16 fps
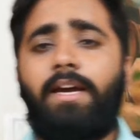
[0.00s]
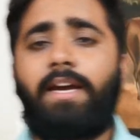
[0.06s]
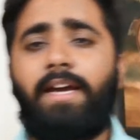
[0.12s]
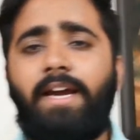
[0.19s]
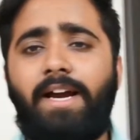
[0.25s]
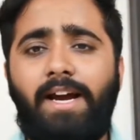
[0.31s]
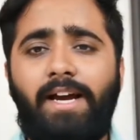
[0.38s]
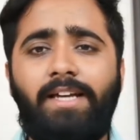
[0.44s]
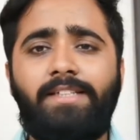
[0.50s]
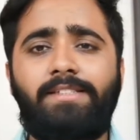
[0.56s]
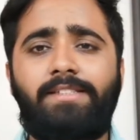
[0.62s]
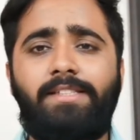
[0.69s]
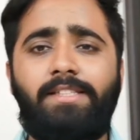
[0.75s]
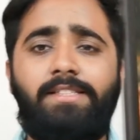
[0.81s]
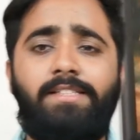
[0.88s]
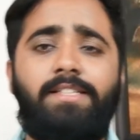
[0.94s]
Hey guys,
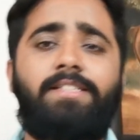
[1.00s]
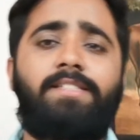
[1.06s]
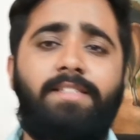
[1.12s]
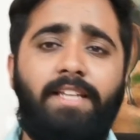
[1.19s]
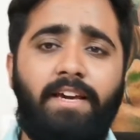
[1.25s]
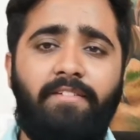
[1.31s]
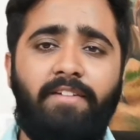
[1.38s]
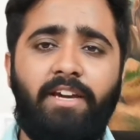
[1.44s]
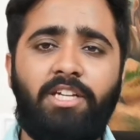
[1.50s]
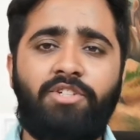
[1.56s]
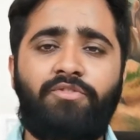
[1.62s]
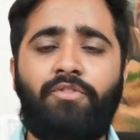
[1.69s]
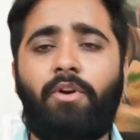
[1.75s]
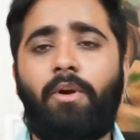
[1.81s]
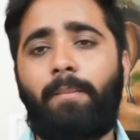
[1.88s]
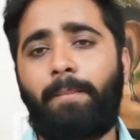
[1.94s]
this is Devesh
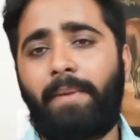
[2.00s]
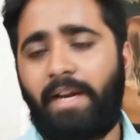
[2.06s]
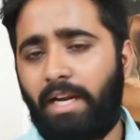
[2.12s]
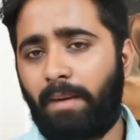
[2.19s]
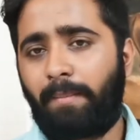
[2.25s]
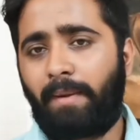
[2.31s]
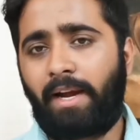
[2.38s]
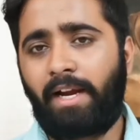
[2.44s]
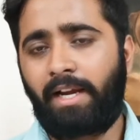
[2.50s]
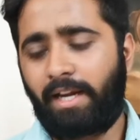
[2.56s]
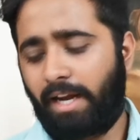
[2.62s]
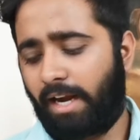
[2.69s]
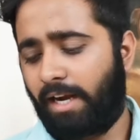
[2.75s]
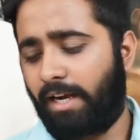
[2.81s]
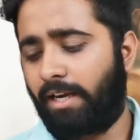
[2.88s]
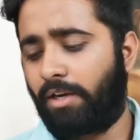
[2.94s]
from Beetlebyte,
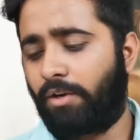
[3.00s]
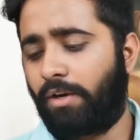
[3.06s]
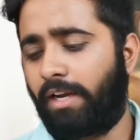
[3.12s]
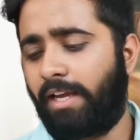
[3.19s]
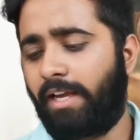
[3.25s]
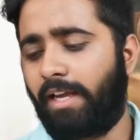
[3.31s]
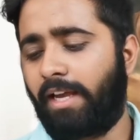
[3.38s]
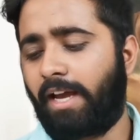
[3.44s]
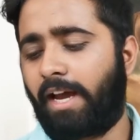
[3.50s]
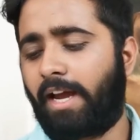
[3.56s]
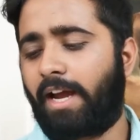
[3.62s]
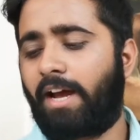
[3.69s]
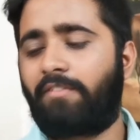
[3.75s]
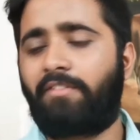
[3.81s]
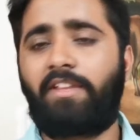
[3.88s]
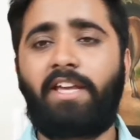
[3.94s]
and today I
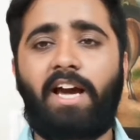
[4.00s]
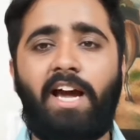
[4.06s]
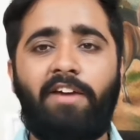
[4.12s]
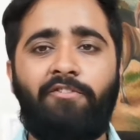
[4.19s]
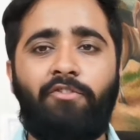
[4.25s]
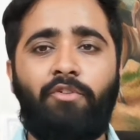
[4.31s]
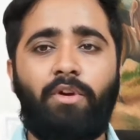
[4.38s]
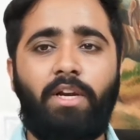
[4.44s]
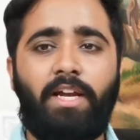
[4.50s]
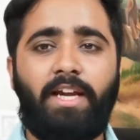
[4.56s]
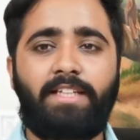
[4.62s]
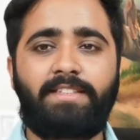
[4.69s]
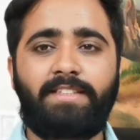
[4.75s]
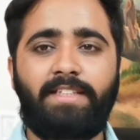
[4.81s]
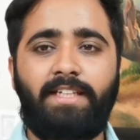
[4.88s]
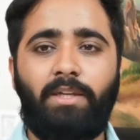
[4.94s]
have the iPhone
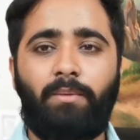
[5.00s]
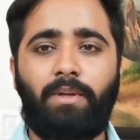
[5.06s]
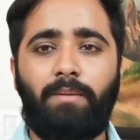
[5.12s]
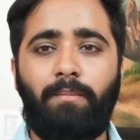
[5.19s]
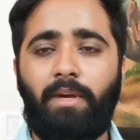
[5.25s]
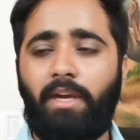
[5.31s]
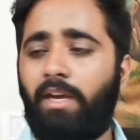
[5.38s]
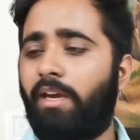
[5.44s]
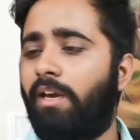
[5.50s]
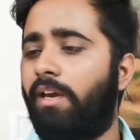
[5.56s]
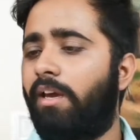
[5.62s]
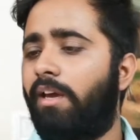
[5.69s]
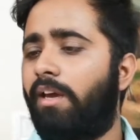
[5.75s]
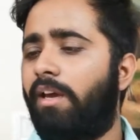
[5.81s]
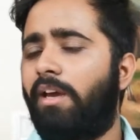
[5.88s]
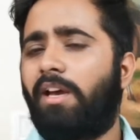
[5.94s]
SE with me.
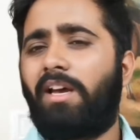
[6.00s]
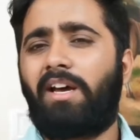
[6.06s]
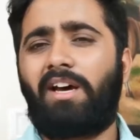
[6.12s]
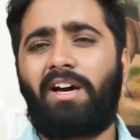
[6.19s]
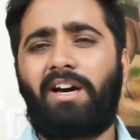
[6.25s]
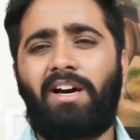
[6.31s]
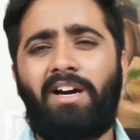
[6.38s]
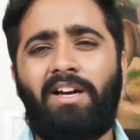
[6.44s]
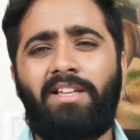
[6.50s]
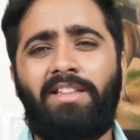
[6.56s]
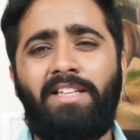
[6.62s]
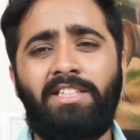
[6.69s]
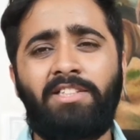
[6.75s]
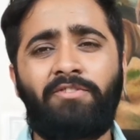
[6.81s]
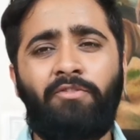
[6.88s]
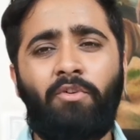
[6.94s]

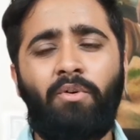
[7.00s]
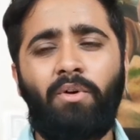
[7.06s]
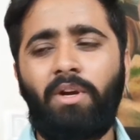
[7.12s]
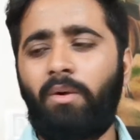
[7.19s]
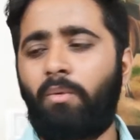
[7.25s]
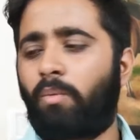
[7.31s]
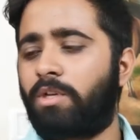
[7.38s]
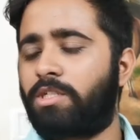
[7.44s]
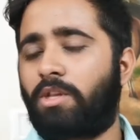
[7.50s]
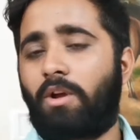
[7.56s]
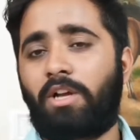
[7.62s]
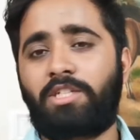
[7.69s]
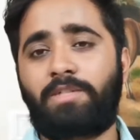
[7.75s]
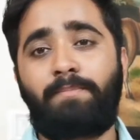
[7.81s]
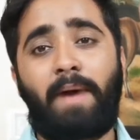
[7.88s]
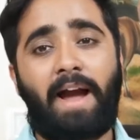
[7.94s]
This phone was
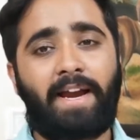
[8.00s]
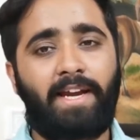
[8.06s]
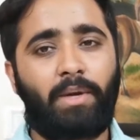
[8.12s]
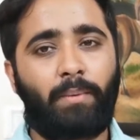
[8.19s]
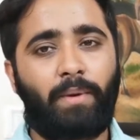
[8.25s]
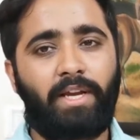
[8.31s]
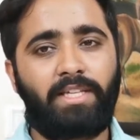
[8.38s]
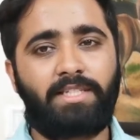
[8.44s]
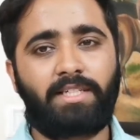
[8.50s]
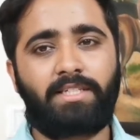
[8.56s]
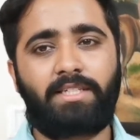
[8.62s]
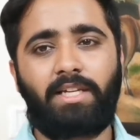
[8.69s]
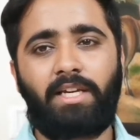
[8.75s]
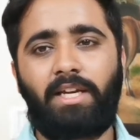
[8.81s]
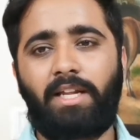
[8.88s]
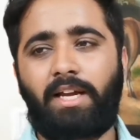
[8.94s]
launched back in
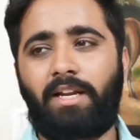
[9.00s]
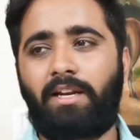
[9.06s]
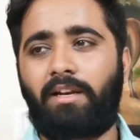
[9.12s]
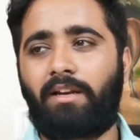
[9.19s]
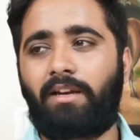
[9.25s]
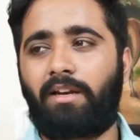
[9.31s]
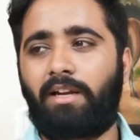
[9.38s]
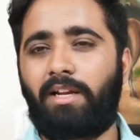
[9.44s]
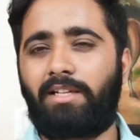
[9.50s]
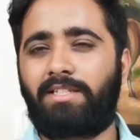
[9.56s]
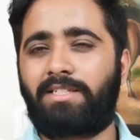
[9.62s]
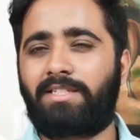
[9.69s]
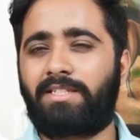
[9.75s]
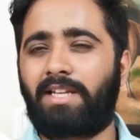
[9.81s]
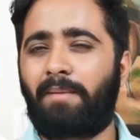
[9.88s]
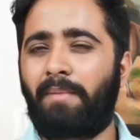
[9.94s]
2016 and it
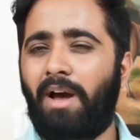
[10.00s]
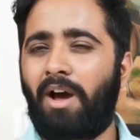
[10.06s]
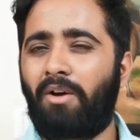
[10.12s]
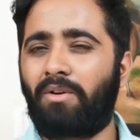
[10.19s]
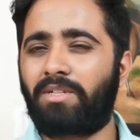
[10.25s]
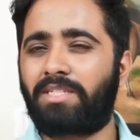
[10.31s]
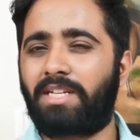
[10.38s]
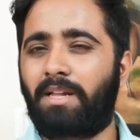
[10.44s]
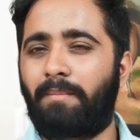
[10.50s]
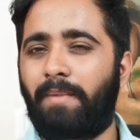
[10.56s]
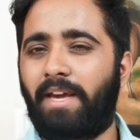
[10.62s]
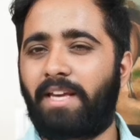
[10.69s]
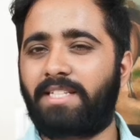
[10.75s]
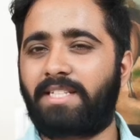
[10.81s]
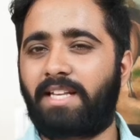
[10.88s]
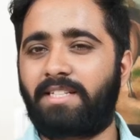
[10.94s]
somehow still
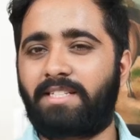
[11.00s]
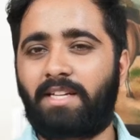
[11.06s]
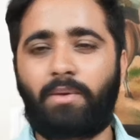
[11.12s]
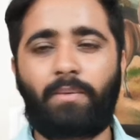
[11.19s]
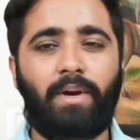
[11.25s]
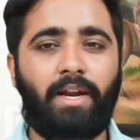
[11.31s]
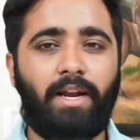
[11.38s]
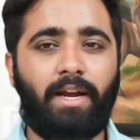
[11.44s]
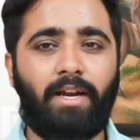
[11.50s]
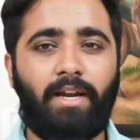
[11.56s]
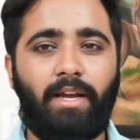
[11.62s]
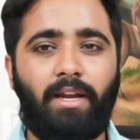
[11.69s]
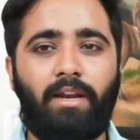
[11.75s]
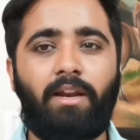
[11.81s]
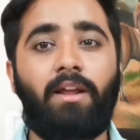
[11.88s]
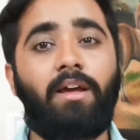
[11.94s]
makes sense in
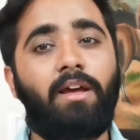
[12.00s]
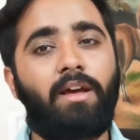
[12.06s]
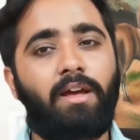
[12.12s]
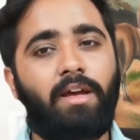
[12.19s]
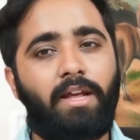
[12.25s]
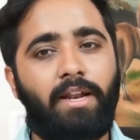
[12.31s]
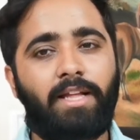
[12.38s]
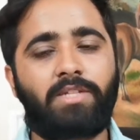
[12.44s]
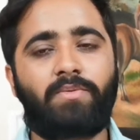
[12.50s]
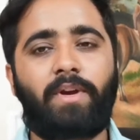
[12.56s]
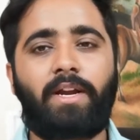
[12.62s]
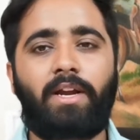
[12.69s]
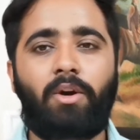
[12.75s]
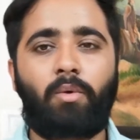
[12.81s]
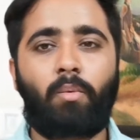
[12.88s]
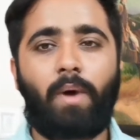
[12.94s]
2019. Let's
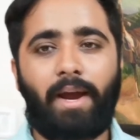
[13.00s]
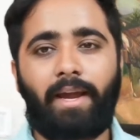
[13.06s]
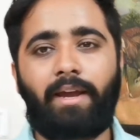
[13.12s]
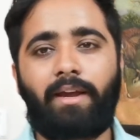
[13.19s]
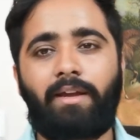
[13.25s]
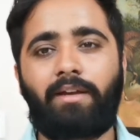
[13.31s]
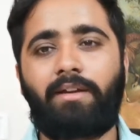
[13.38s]
find out why.